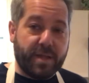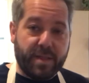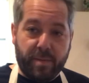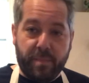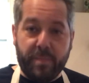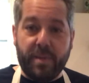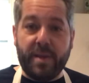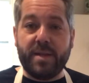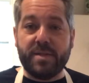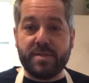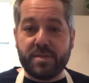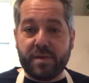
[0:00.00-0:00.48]
the
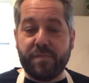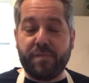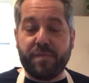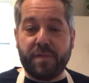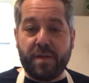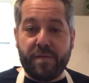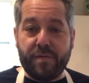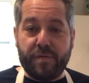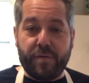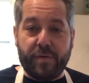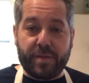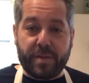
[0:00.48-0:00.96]
beans and
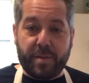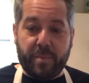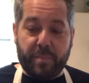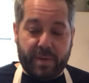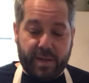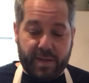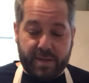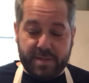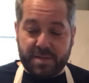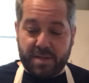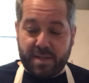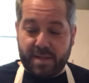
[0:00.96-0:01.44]
flavoring the
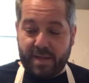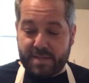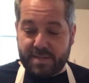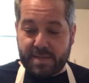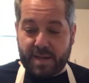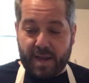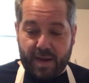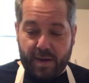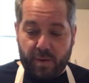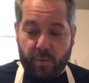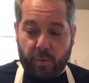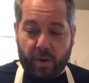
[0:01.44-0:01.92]
beans, and that's
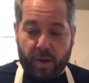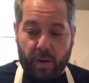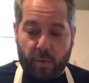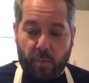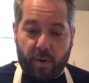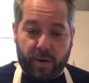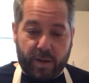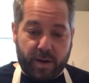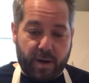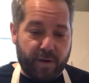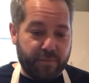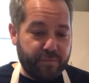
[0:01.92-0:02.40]
kind of what I
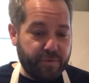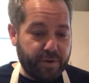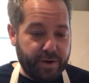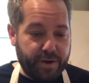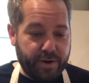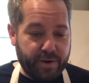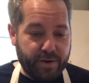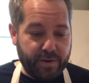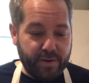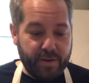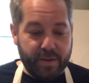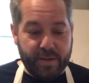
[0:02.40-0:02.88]
want to cover
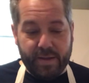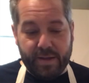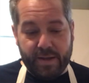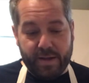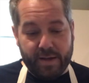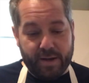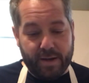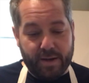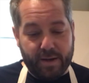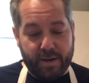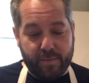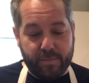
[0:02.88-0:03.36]
here,
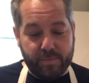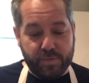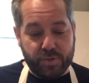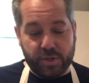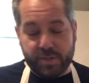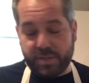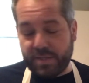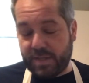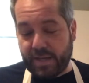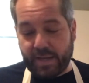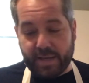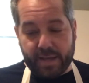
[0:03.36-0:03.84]

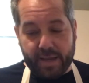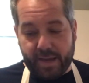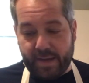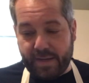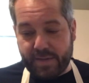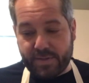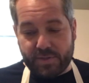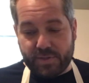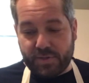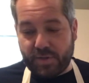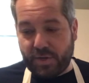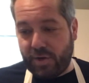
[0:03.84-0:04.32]
just in
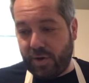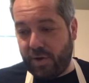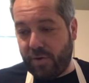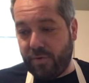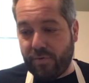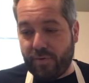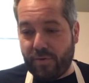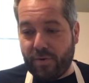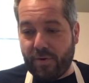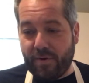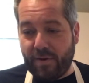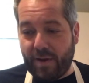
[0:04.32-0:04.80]
case
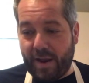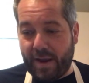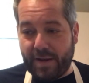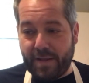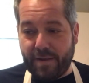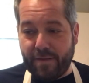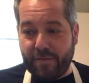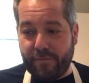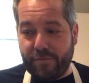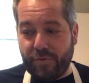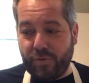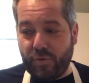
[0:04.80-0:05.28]
there are any
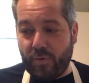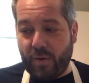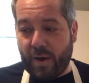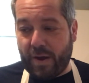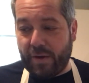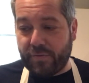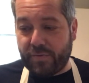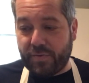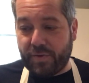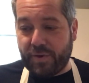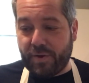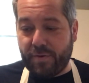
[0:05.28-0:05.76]
of you
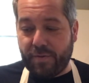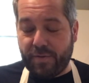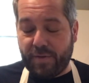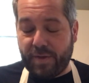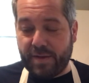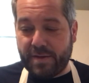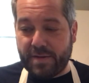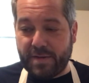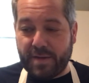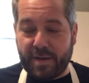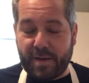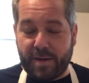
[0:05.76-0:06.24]
out there
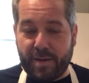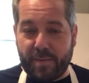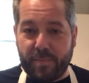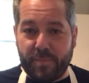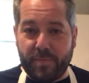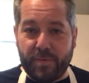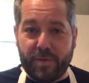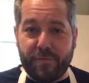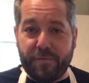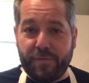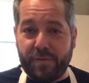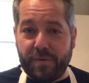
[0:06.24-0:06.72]

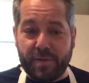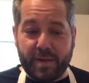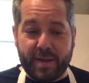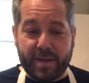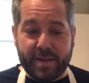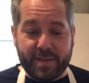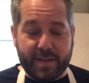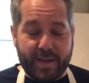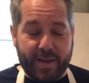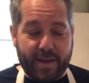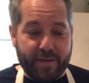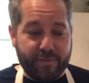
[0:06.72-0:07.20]
that feel like
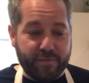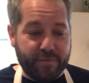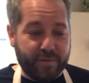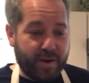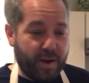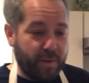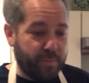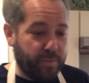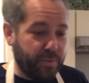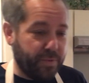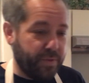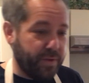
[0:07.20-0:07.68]
they have a
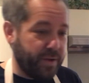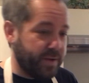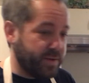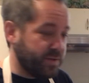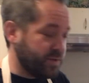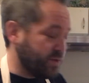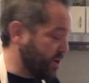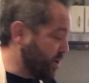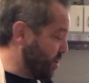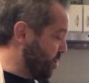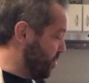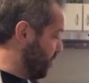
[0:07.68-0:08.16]
couple
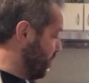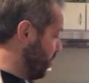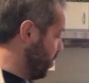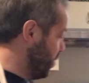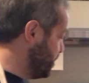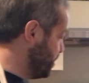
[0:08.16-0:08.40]
things more